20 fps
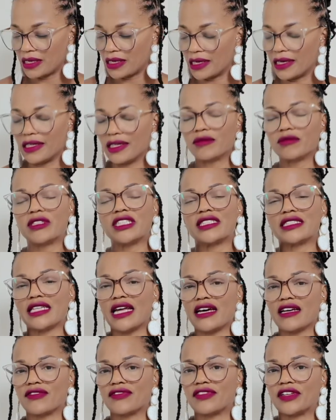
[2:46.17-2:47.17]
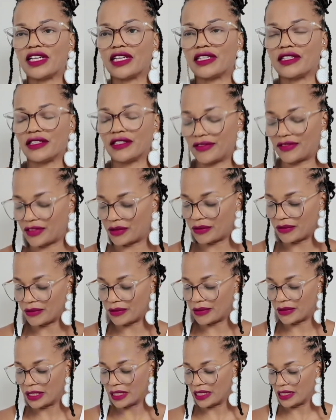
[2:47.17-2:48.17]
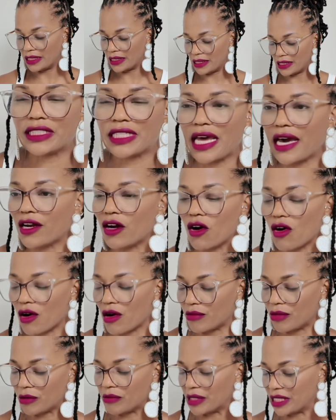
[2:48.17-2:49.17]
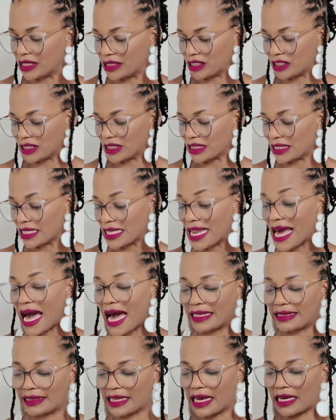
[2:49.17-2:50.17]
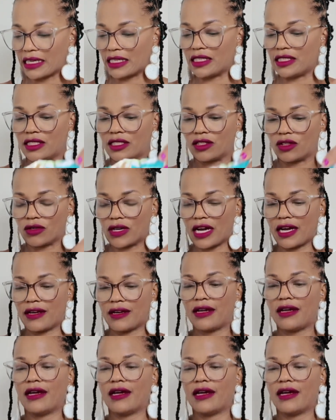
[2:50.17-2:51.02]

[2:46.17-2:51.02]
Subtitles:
I'm just not a fan of it. It's not horrible, but it's just not that good, okay?